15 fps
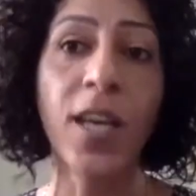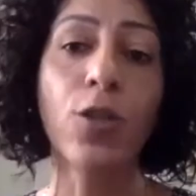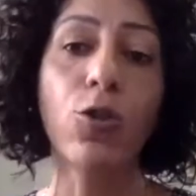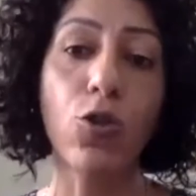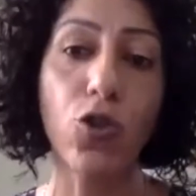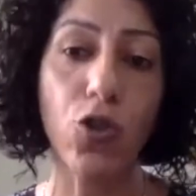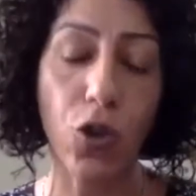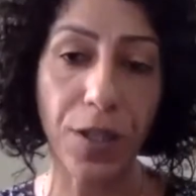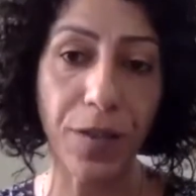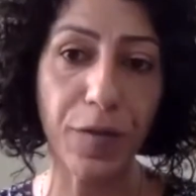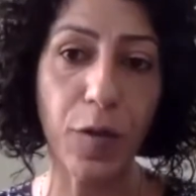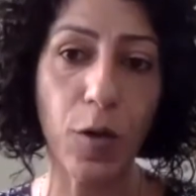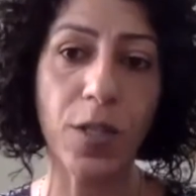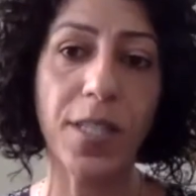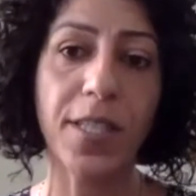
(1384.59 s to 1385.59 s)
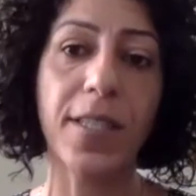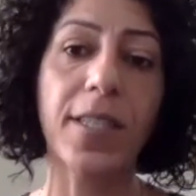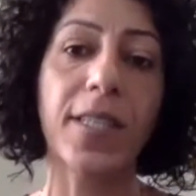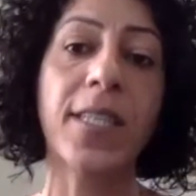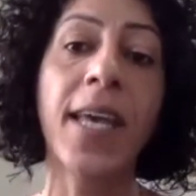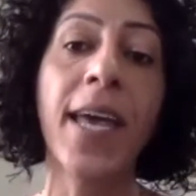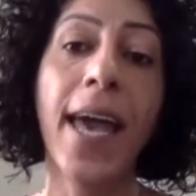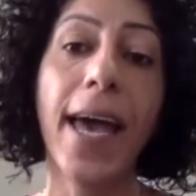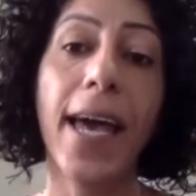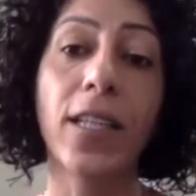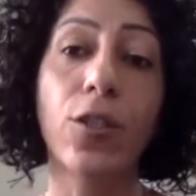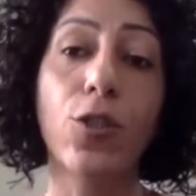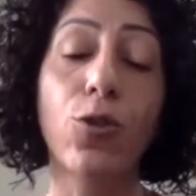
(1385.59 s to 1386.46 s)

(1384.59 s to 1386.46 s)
to join forces and